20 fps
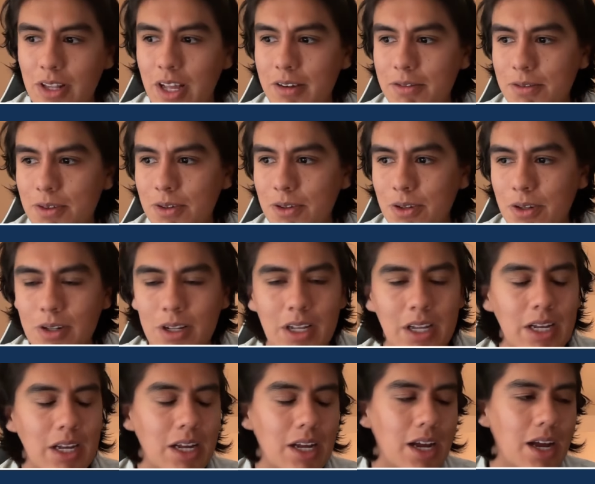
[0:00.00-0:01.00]
level,
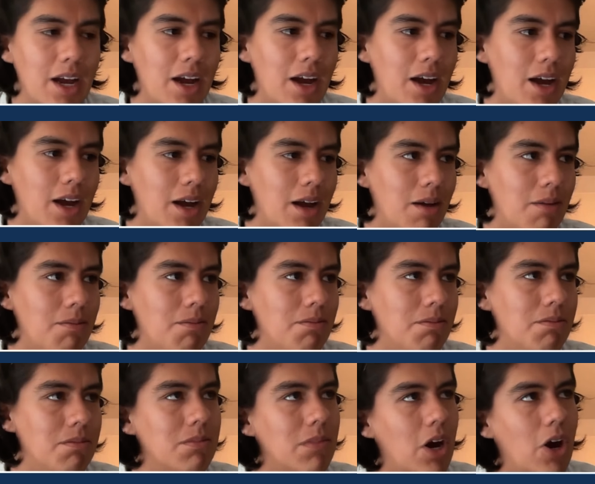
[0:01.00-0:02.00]

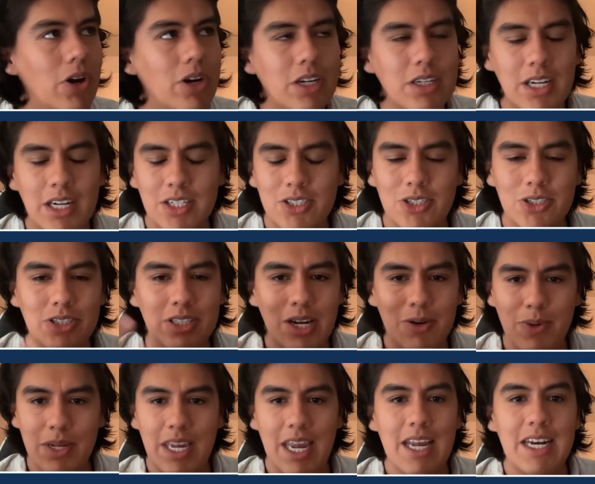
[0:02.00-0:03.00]
architectures that
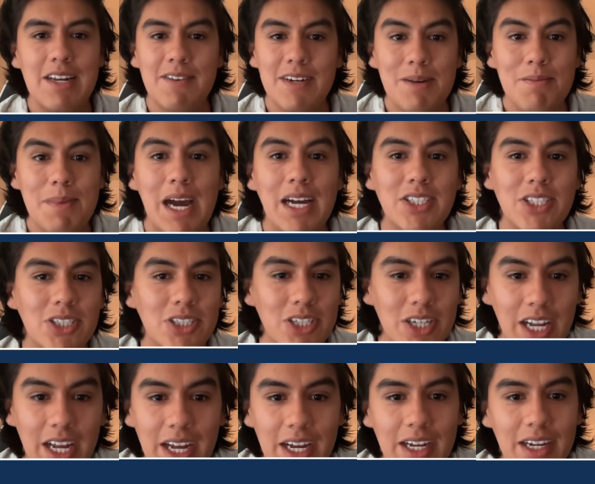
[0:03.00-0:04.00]
we can't even imagine
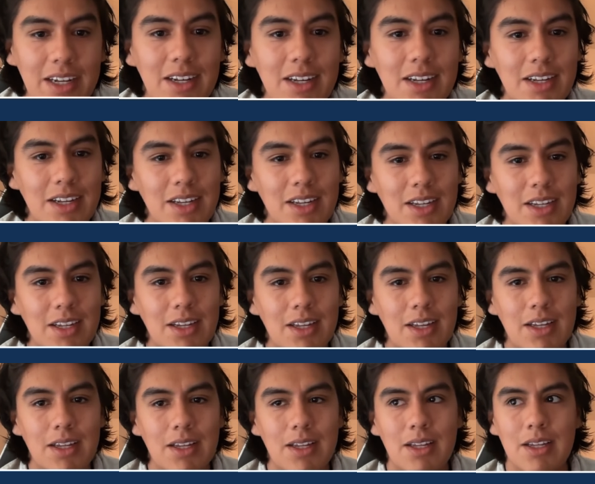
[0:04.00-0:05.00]
today.
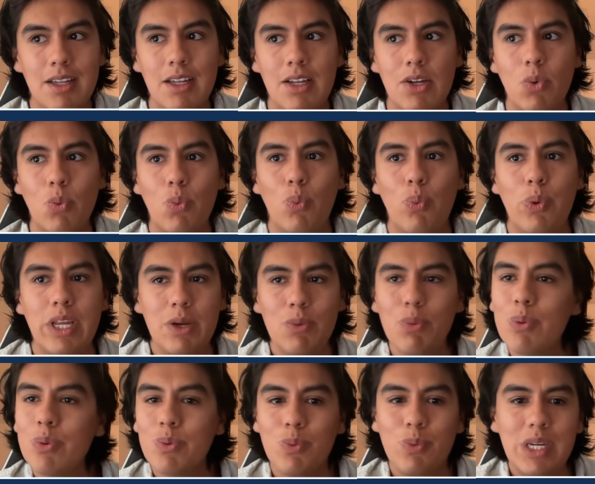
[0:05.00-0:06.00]

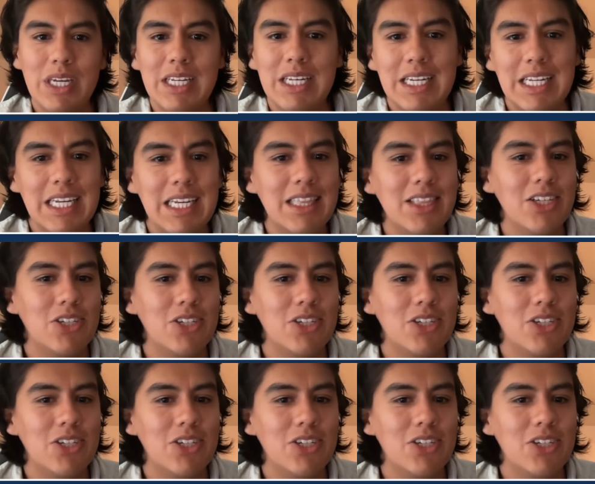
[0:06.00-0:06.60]
We need